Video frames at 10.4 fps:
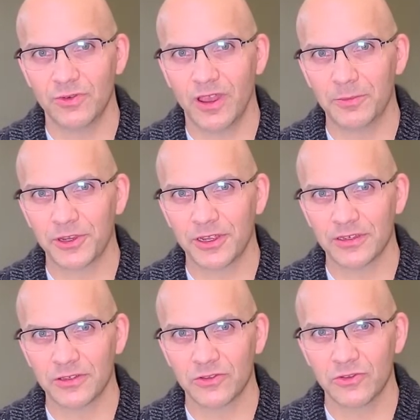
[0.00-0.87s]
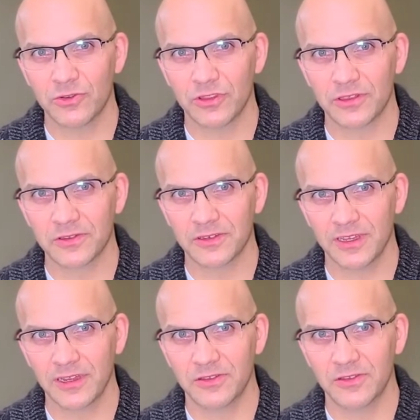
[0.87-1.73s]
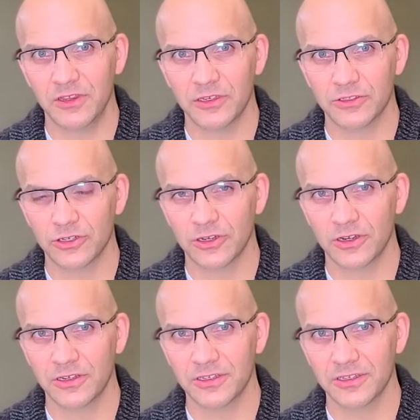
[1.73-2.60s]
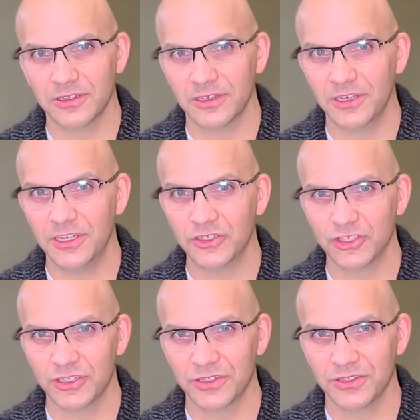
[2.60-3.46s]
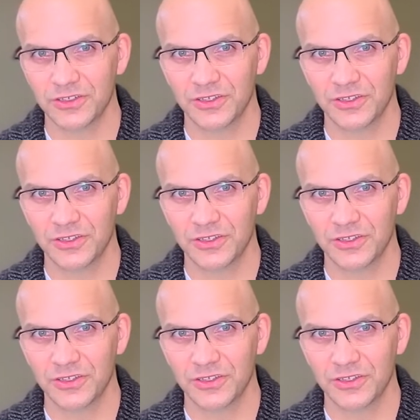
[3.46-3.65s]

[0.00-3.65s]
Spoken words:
Ramadan in 2019 in Jakarta, Indonesia.